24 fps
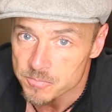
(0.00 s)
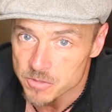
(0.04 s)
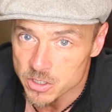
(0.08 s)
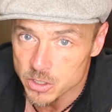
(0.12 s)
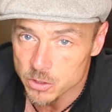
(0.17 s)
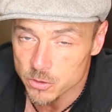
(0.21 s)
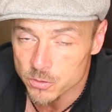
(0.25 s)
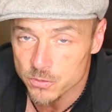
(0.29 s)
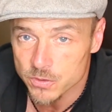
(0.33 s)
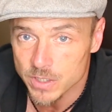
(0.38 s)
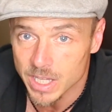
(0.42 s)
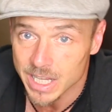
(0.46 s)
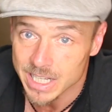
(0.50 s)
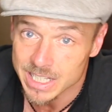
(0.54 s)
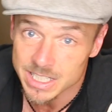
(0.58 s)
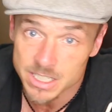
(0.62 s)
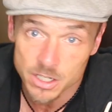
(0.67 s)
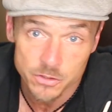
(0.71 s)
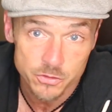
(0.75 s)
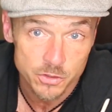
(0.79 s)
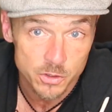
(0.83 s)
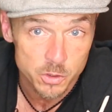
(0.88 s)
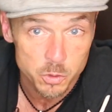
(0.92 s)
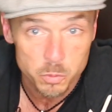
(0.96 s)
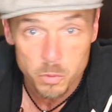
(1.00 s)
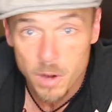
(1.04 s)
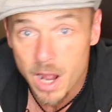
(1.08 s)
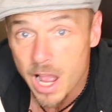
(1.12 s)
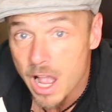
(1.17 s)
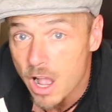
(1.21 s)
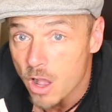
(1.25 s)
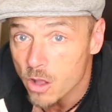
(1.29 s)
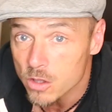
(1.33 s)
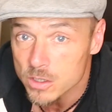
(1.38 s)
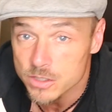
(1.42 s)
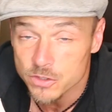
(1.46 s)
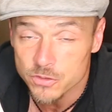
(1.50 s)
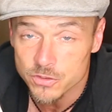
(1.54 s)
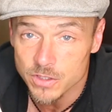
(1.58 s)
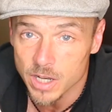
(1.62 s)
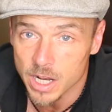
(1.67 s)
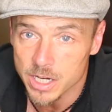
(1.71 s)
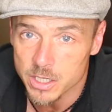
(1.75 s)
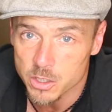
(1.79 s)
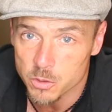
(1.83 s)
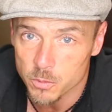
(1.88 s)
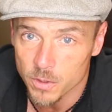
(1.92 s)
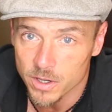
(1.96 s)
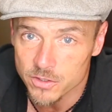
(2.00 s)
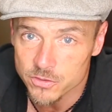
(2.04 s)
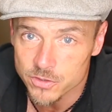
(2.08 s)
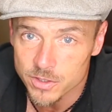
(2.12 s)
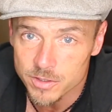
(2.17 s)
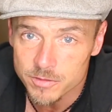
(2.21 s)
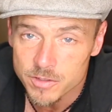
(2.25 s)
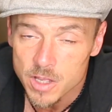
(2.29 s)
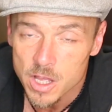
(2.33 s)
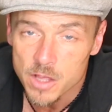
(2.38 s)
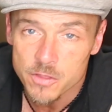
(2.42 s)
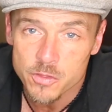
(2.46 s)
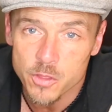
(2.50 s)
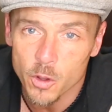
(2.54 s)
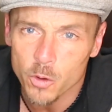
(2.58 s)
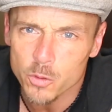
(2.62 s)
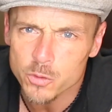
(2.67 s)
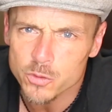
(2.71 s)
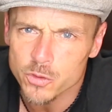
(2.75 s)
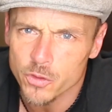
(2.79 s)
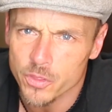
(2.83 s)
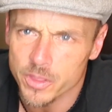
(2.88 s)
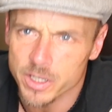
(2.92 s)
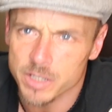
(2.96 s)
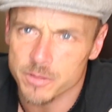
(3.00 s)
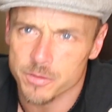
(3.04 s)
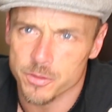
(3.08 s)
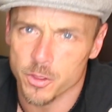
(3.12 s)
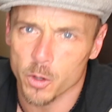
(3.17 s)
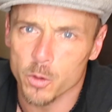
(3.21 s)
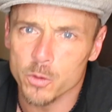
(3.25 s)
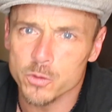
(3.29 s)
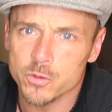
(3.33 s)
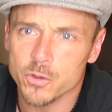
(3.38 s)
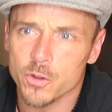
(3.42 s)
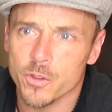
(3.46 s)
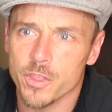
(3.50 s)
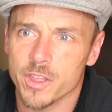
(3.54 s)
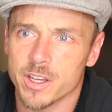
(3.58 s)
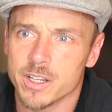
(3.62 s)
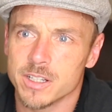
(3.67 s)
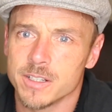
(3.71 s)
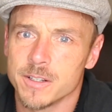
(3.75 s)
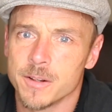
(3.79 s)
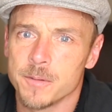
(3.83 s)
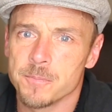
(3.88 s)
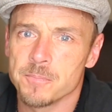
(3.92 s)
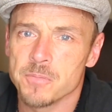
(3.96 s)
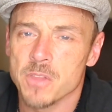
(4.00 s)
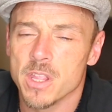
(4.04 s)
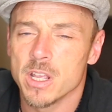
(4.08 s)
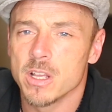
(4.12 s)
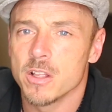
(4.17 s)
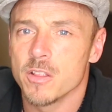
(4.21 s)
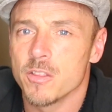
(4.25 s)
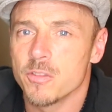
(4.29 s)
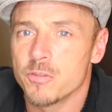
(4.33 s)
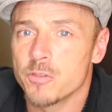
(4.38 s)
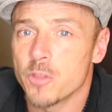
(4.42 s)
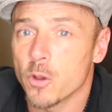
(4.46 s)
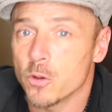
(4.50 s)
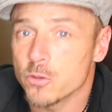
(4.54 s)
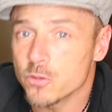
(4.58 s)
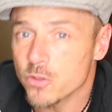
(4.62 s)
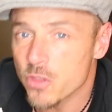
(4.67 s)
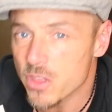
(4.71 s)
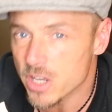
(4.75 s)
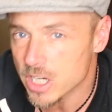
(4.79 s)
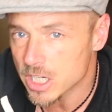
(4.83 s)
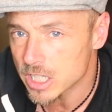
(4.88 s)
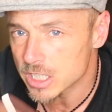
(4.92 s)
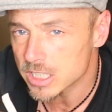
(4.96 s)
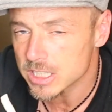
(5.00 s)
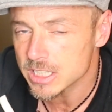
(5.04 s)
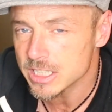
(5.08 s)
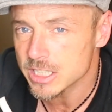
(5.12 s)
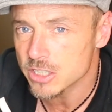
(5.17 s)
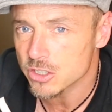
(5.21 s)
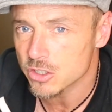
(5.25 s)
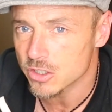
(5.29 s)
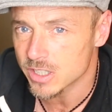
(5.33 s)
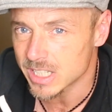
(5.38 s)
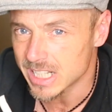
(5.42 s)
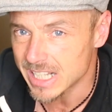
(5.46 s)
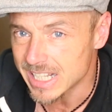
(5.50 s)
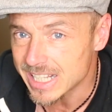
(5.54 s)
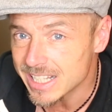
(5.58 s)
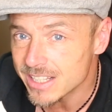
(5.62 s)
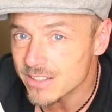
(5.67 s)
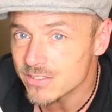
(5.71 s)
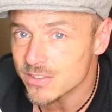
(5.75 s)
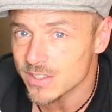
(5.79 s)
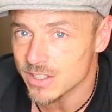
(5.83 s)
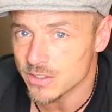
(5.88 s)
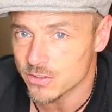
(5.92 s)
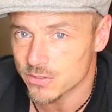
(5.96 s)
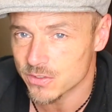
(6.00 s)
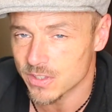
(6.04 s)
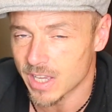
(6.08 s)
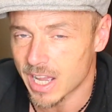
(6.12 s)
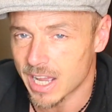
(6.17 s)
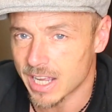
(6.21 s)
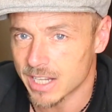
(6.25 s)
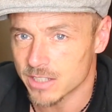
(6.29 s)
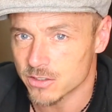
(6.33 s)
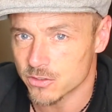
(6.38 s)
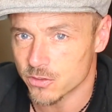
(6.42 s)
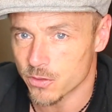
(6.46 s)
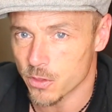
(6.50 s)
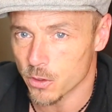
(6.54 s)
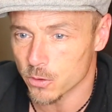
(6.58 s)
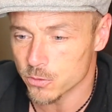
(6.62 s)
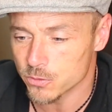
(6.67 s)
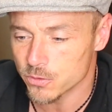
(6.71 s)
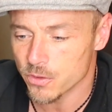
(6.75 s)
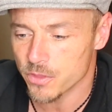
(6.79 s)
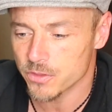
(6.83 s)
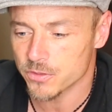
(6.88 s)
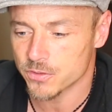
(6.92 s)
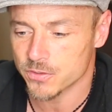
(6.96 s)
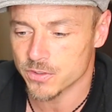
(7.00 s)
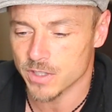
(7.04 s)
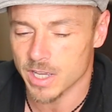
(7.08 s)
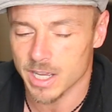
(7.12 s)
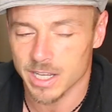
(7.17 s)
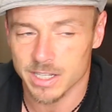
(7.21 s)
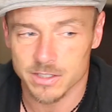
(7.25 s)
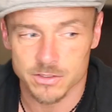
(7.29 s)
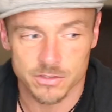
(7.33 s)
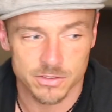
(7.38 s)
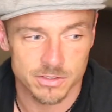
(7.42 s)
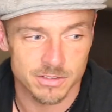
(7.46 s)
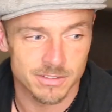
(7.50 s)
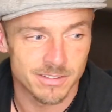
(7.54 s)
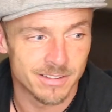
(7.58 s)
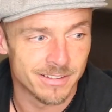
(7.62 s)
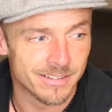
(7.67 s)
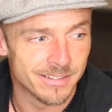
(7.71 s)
You're saying he doesn't growl, he's not aggressive. Those are the clear, easy signs. Those are the signs.